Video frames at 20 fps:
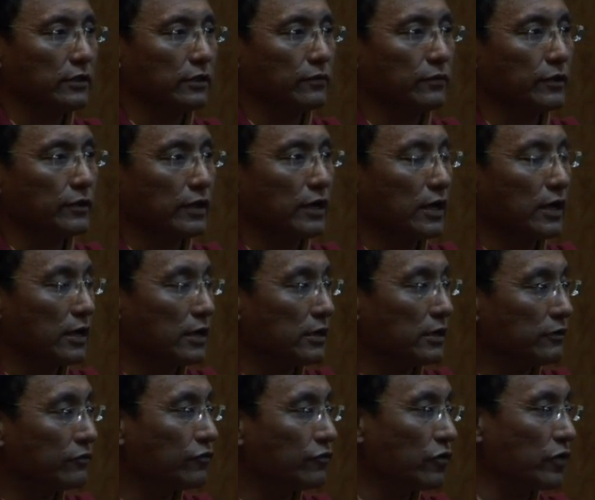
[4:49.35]
we are
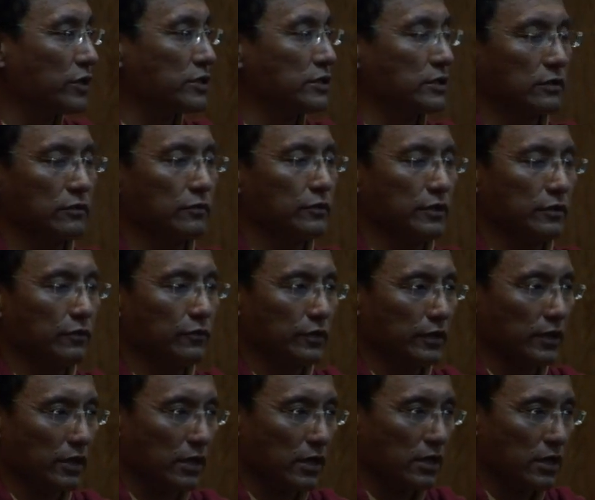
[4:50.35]
avoiding,
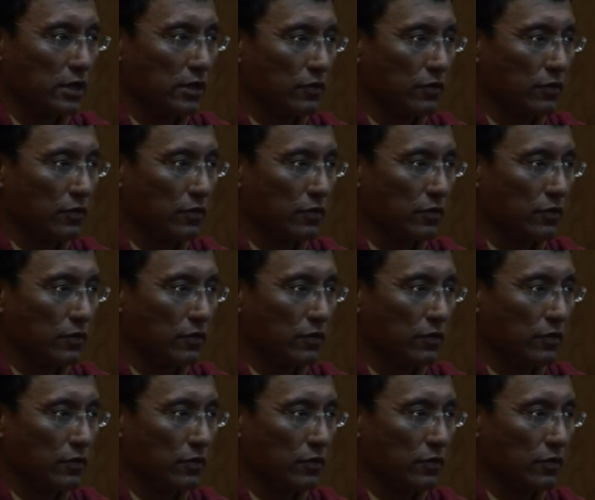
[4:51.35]
we are